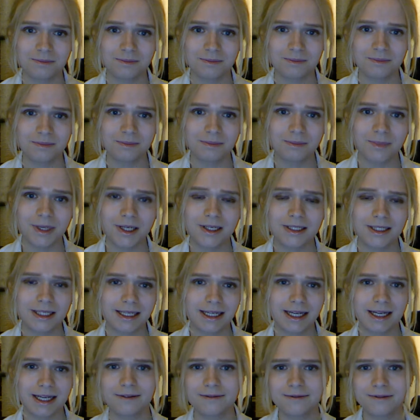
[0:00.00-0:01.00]

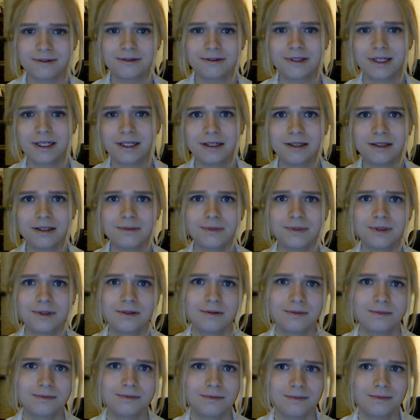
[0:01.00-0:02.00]
Monday after I come
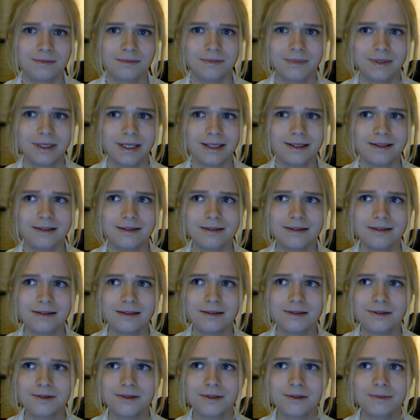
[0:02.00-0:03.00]
home. And
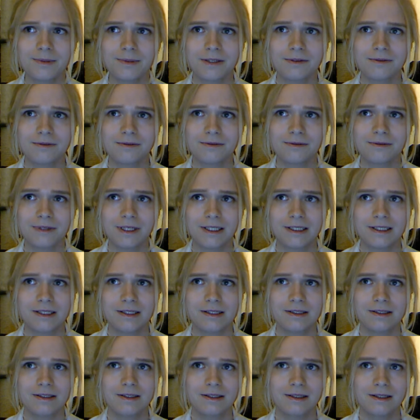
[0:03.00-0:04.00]
also about
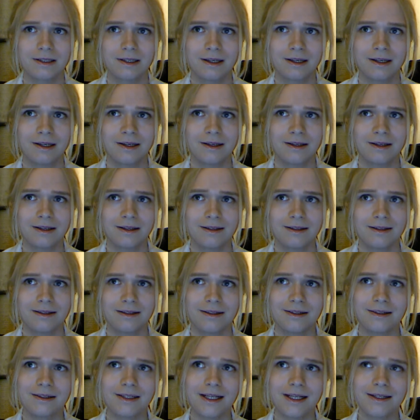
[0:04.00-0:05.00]
France,
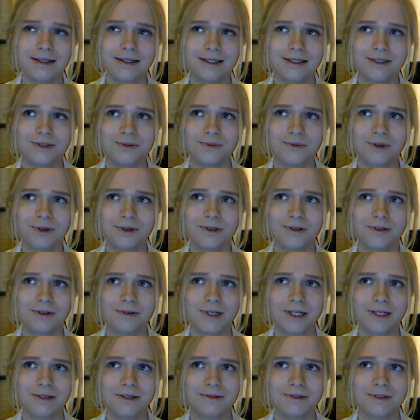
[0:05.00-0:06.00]
And I'll get to walk
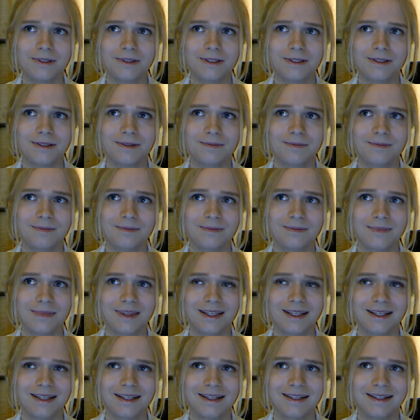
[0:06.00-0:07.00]
around
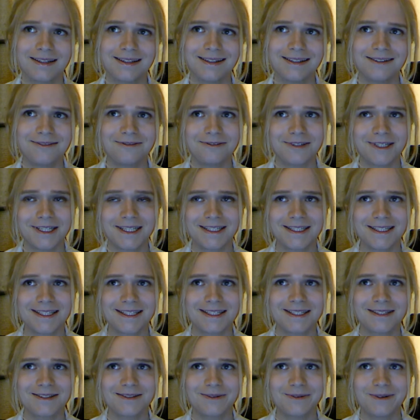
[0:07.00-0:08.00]
in
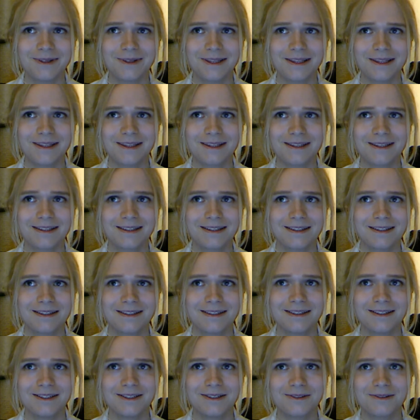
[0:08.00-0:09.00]
France with,
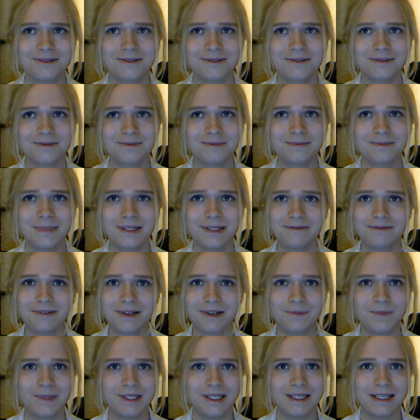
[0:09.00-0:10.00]
you know, my
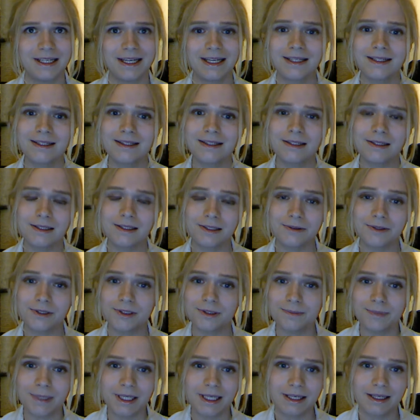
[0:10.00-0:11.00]
family. And it's going
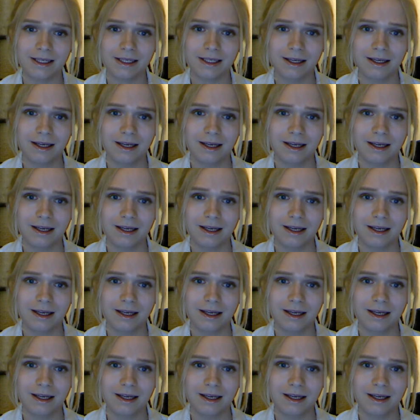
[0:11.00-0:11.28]
to be